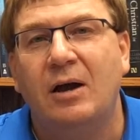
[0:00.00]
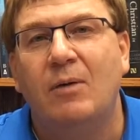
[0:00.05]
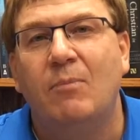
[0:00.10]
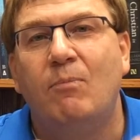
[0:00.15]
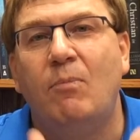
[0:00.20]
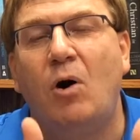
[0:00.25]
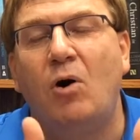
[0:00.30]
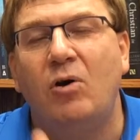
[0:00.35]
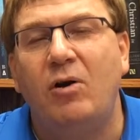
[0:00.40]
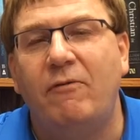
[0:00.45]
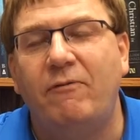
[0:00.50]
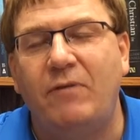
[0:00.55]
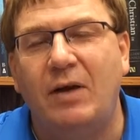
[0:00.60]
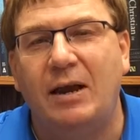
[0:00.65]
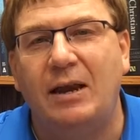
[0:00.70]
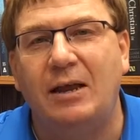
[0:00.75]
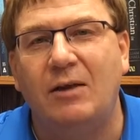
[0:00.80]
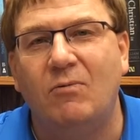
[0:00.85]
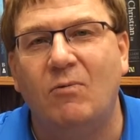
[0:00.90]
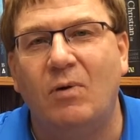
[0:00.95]

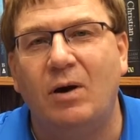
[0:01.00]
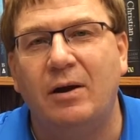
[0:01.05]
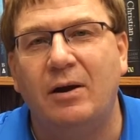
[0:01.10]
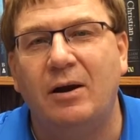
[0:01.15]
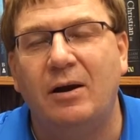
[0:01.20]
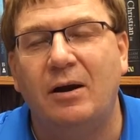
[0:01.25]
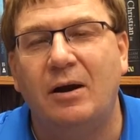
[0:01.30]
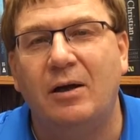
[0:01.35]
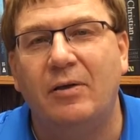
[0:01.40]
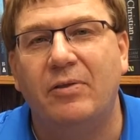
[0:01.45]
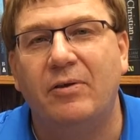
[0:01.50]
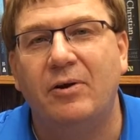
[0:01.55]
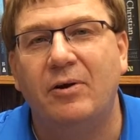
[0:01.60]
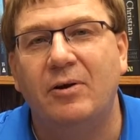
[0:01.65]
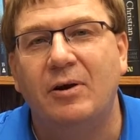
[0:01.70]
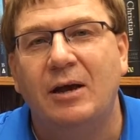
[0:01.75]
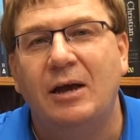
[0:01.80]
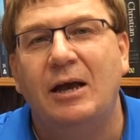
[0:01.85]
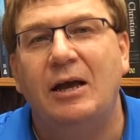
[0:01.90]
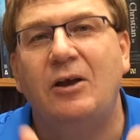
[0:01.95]
motivating one
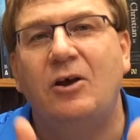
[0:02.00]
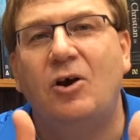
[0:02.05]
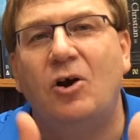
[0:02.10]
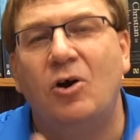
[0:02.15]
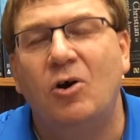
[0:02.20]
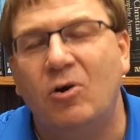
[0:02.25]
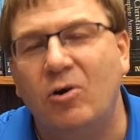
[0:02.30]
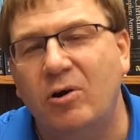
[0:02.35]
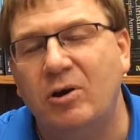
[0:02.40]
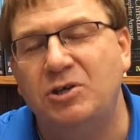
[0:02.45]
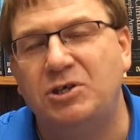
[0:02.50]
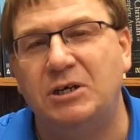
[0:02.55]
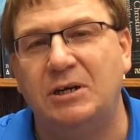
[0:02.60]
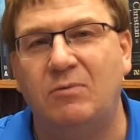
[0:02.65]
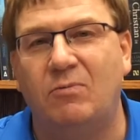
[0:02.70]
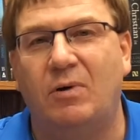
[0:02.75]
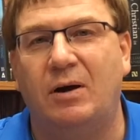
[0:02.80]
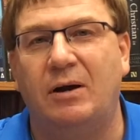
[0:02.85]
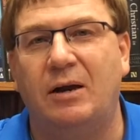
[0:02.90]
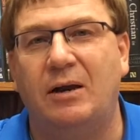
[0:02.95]
another,
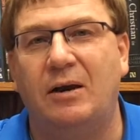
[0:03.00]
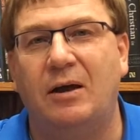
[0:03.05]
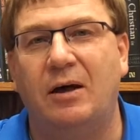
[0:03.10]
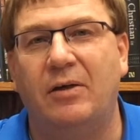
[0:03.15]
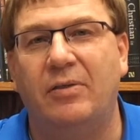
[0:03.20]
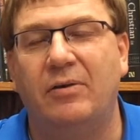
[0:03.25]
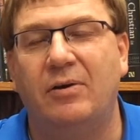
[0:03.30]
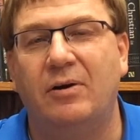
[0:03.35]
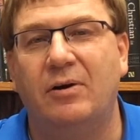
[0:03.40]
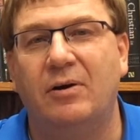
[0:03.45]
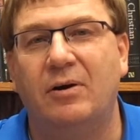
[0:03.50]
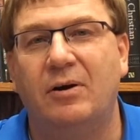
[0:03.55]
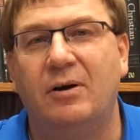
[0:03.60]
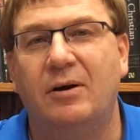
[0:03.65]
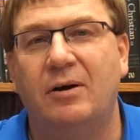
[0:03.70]
encouraging one another.